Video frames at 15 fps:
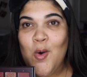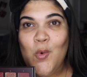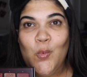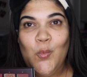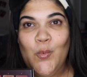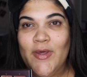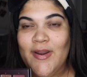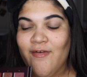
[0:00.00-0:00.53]

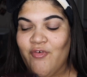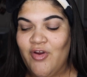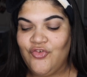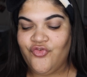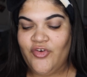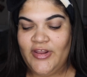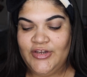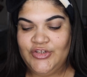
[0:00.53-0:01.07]
whatever I
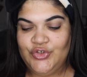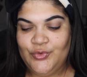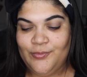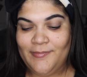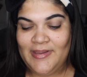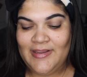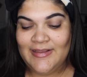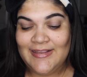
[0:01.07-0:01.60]
try to do,
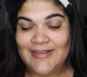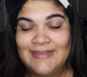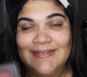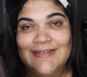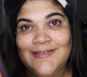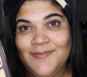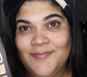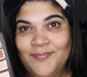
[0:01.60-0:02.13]

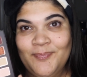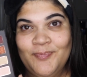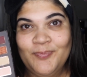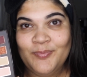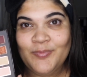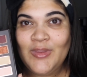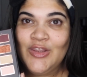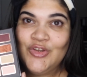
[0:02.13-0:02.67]
because
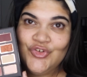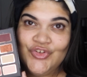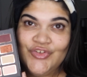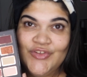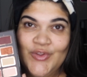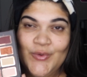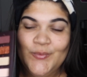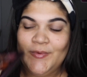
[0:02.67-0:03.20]

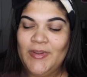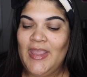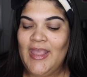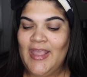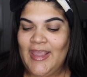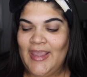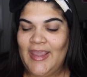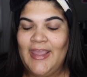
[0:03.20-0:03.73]
she's cute
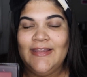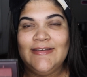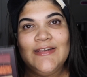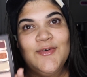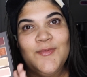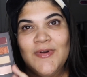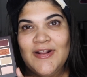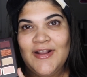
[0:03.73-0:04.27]
and I
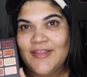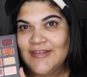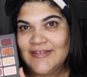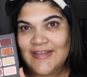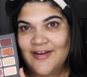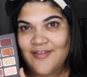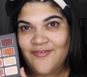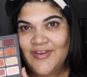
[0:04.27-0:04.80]
don't want to cut
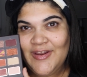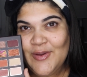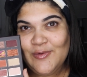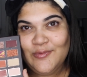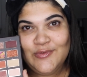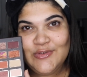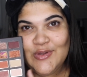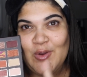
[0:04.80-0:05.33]
this out of the video.
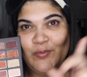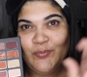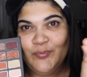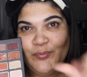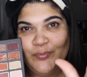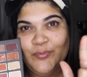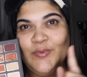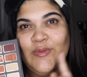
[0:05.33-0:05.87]
So
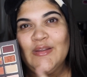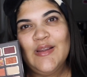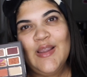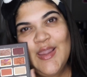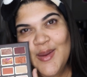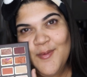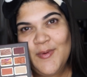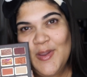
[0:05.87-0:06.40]

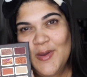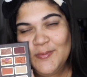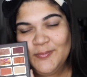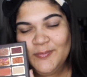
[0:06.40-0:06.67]
here we go.